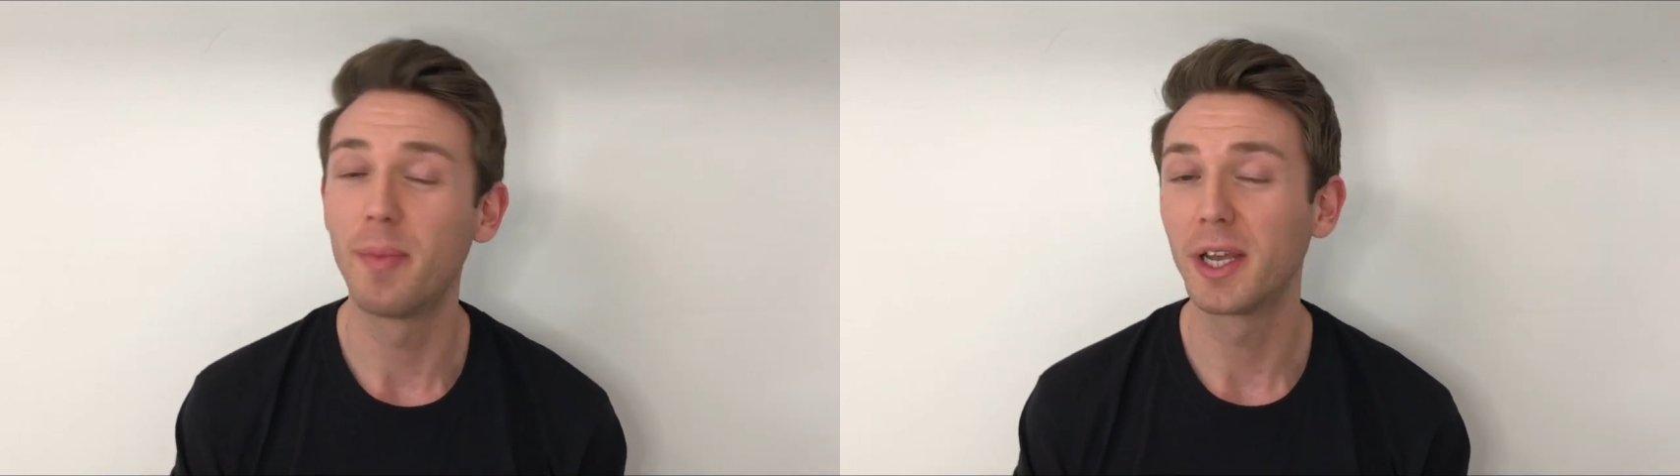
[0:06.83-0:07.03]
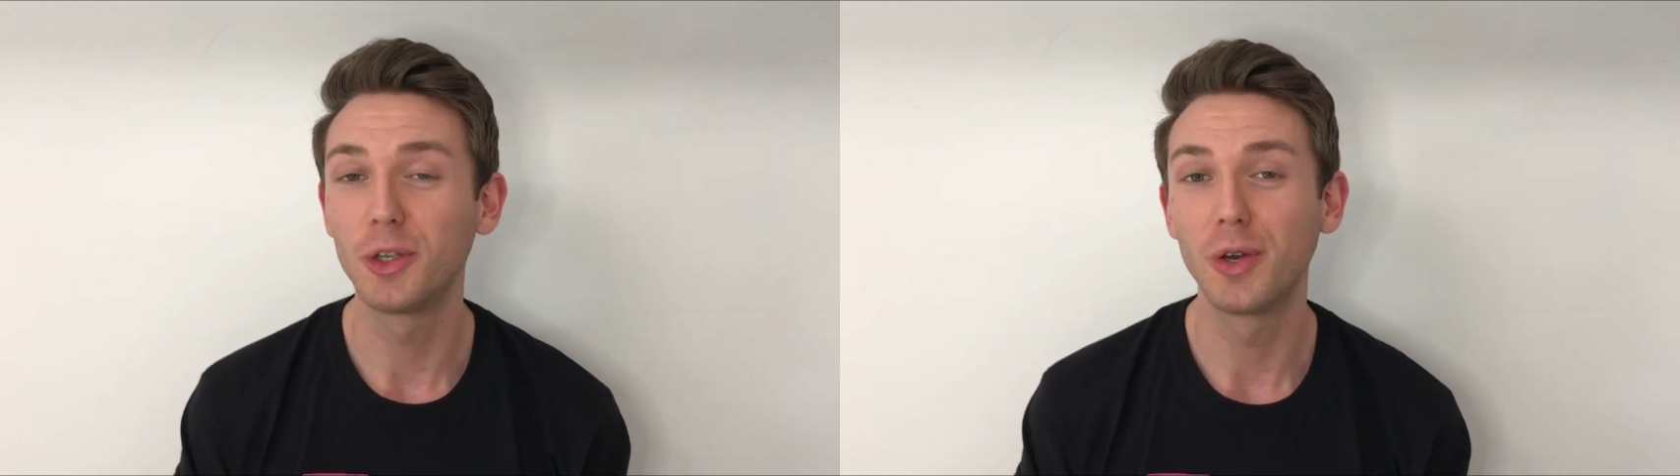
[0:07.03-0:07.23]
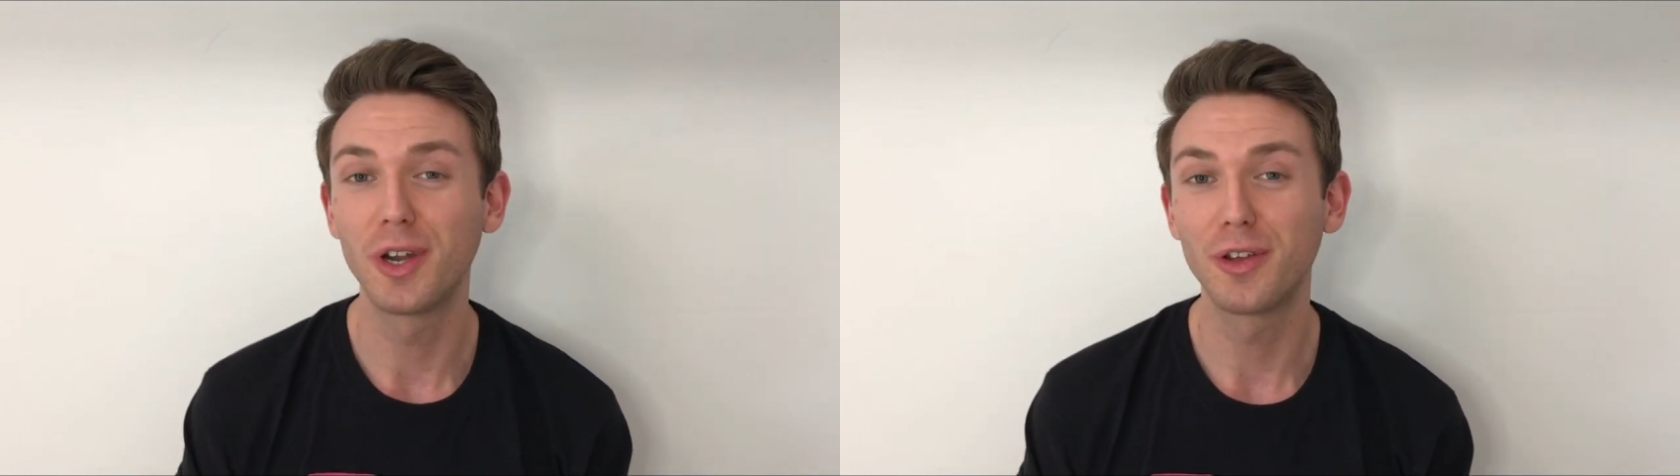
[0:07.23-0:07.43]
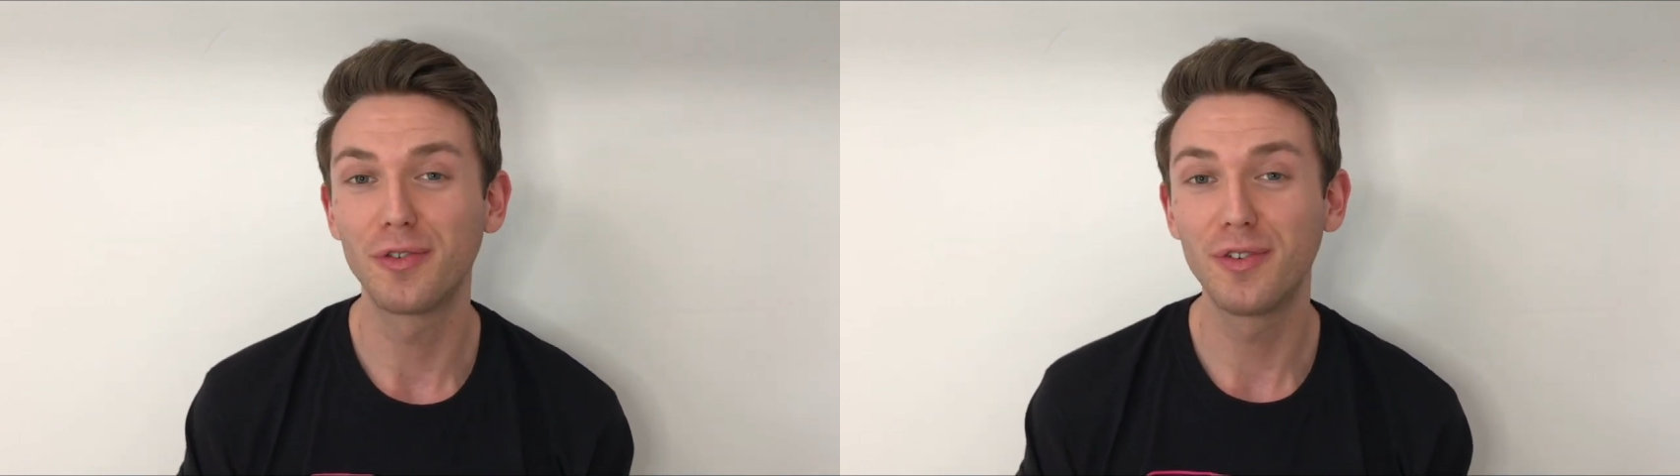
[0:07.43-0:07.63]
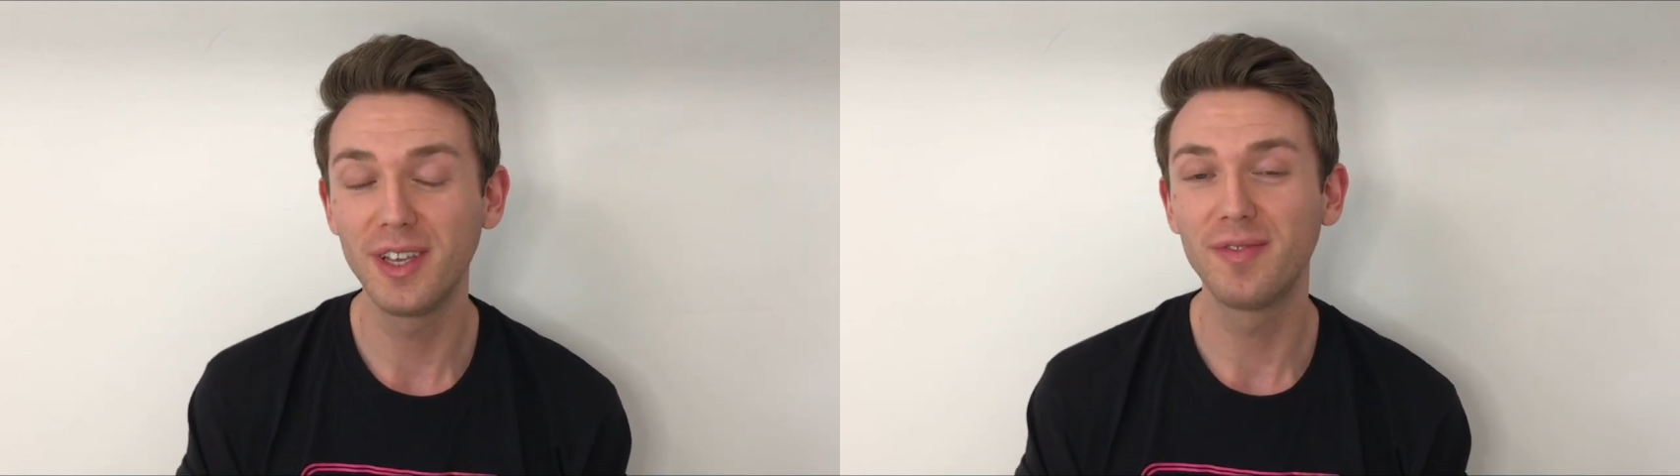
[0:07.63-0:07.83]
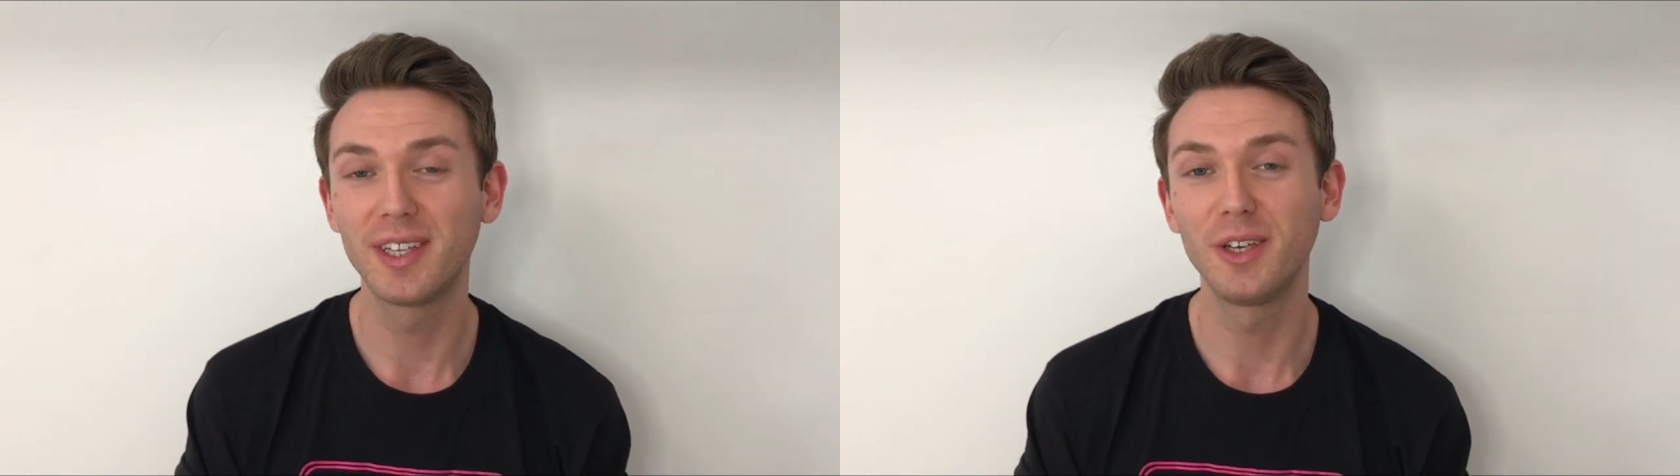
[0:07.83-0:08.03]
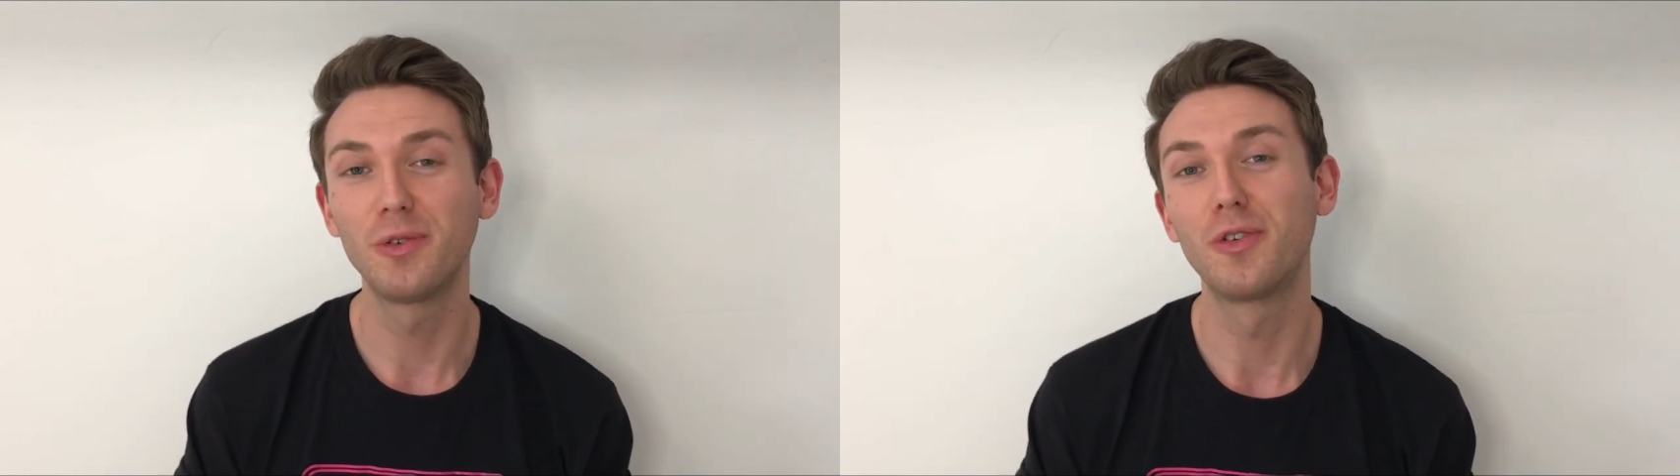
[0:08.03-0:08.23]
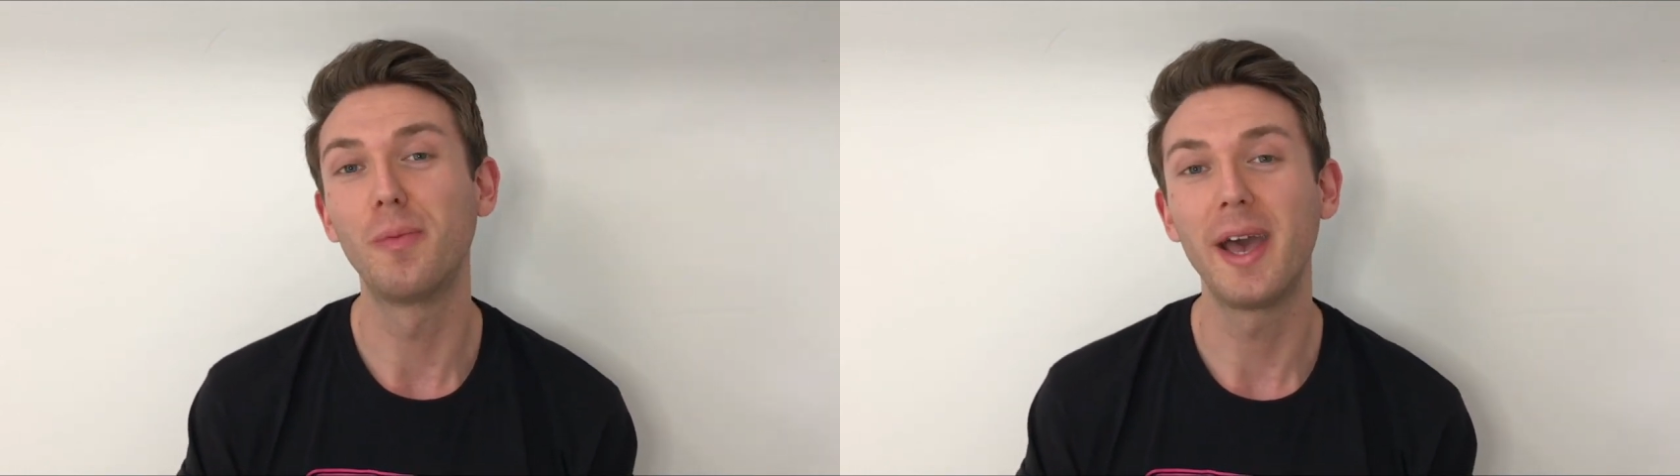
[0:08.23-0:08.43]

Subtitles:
bringing you another free video from